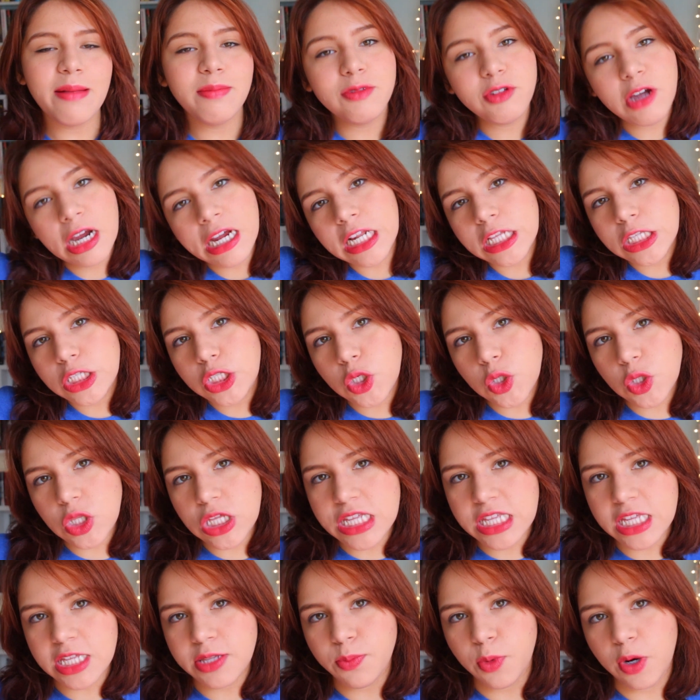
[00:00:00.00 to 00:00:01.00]
trying to do
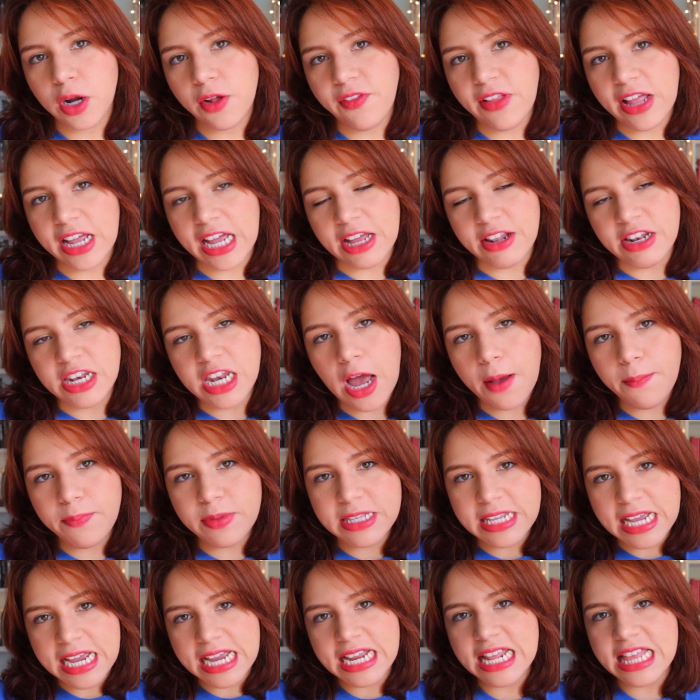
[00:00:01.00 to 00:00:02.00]
this as more of like an
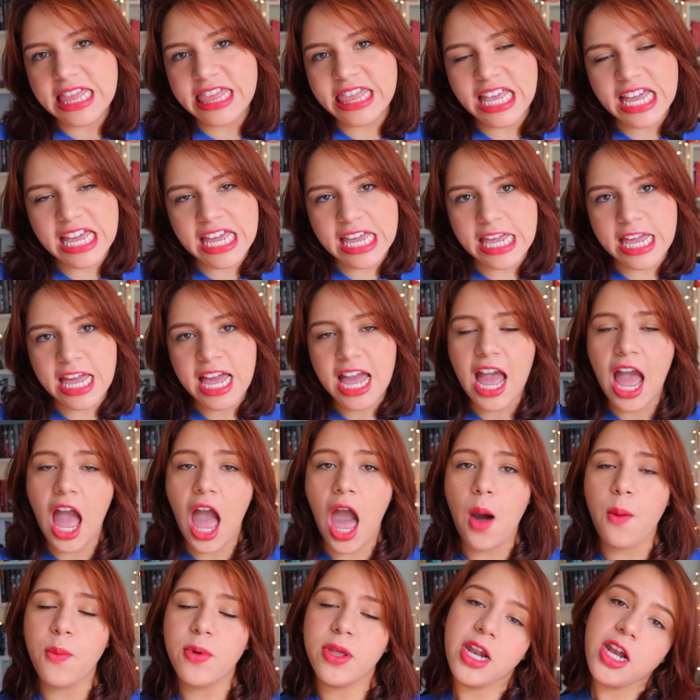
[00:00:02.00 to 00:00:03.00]
updatey thingy.
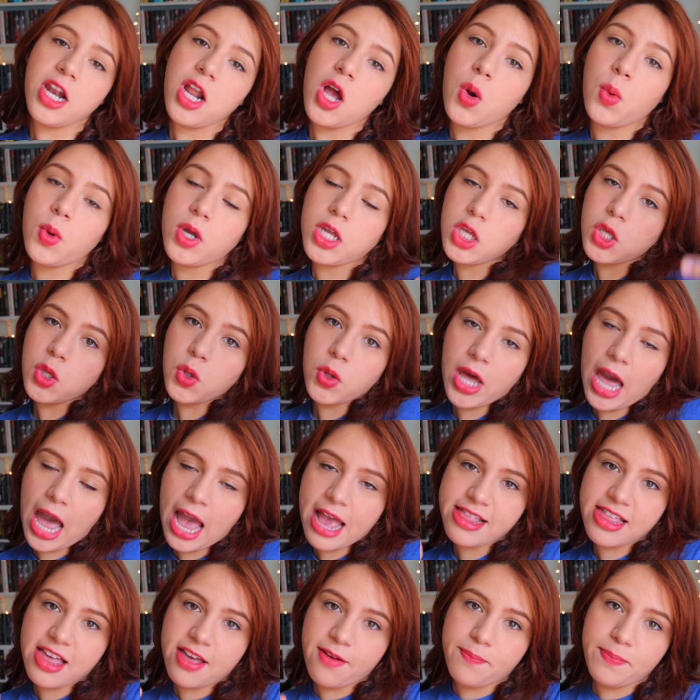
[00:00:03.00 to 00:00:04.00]
I want to know what you
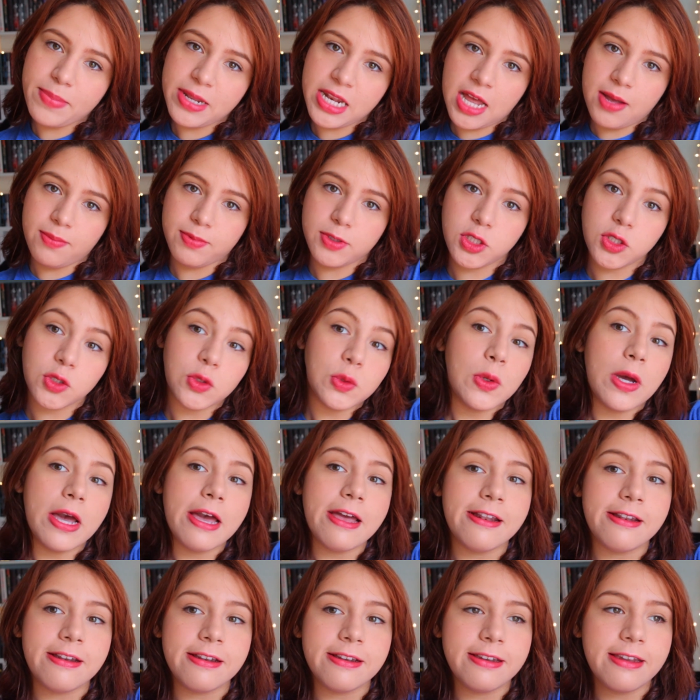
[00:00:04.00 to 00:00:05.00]
guys have been up to
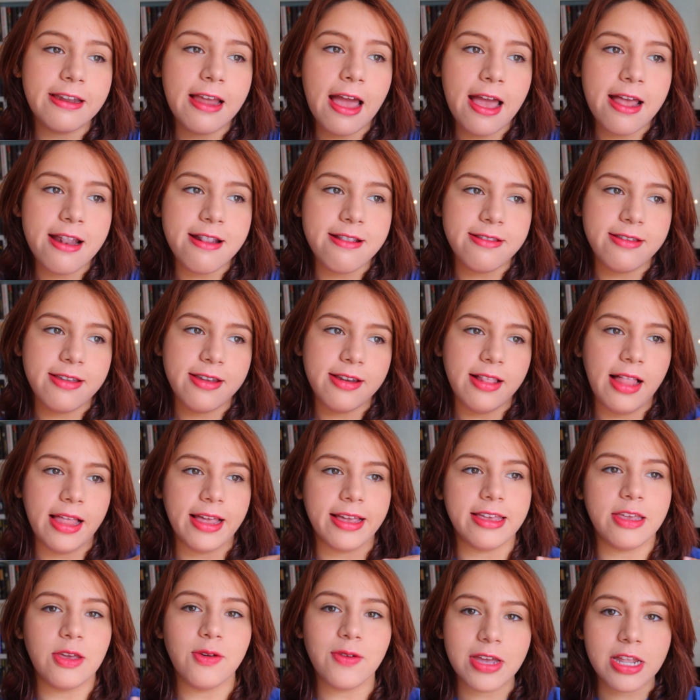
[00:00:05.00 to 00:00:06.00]
and
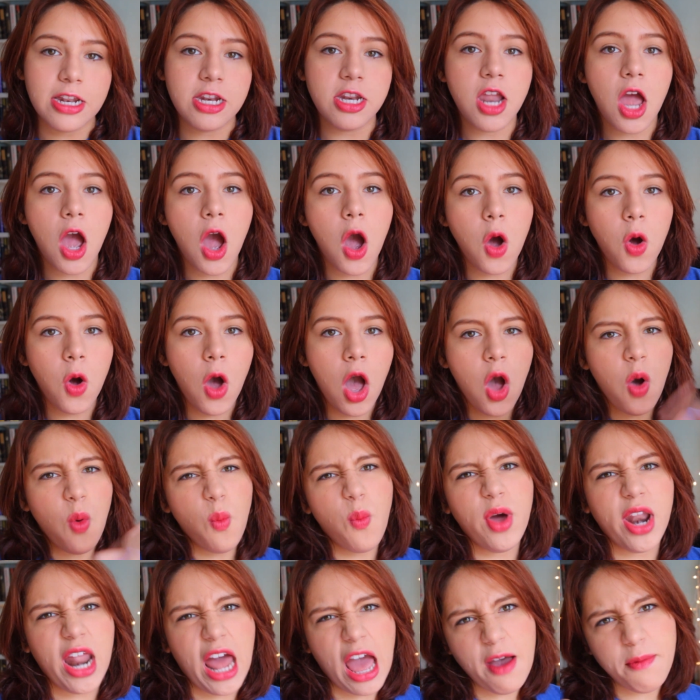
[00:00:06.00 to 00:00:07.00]
like you can know
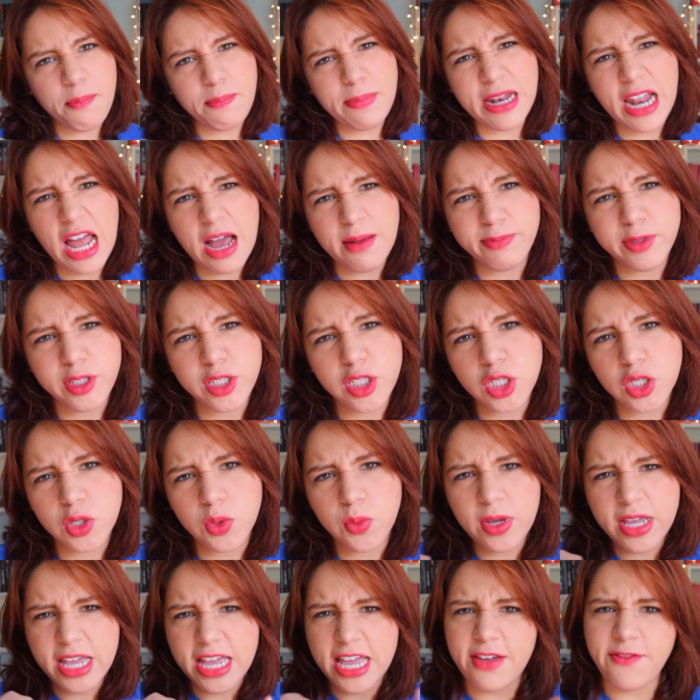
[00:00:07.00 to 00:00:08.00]
what I've been up
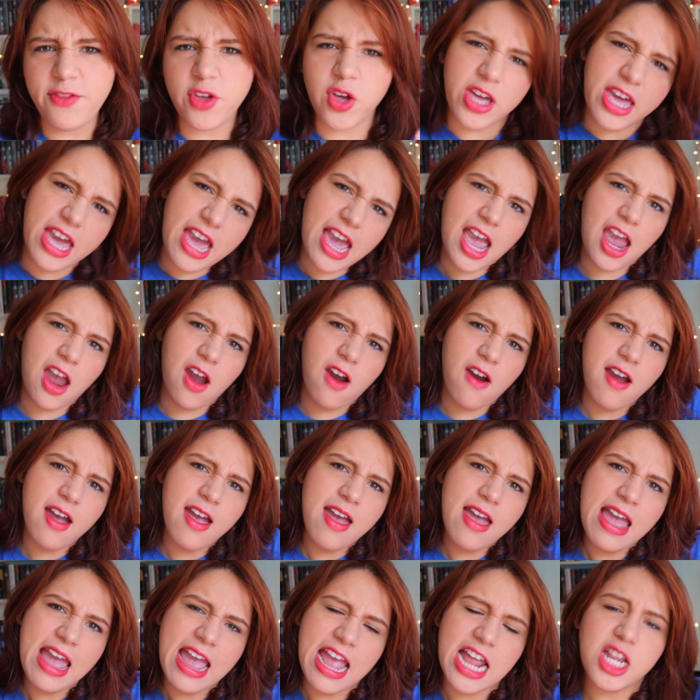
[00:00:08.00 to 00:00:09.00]
to if you care.
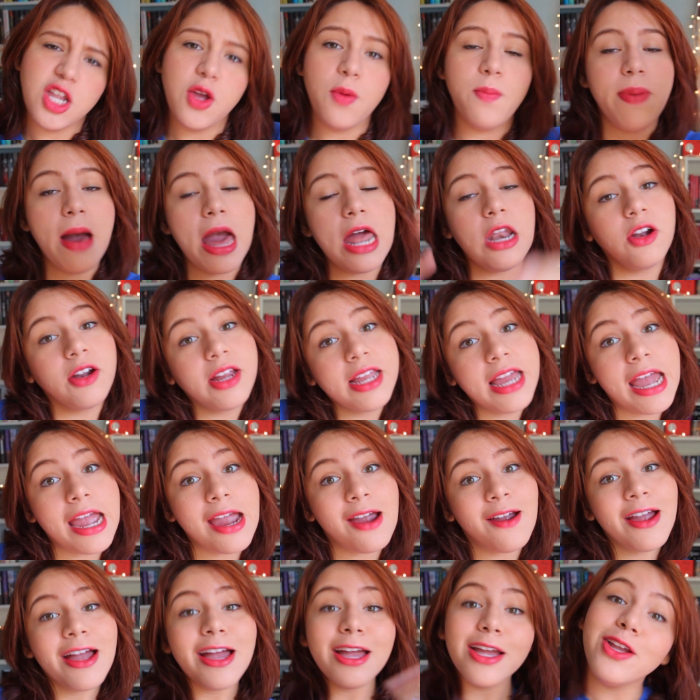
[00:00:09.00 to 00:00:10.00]
And you better
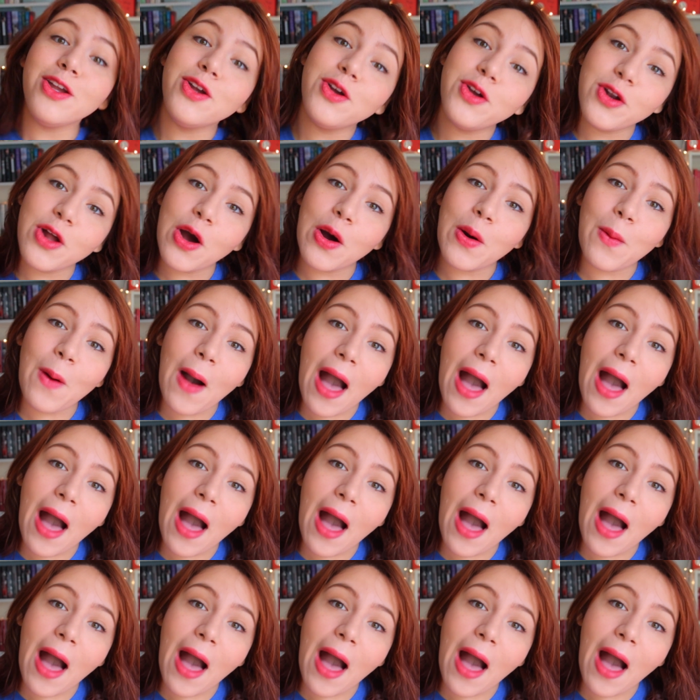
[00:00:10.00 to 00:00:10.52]
care, you know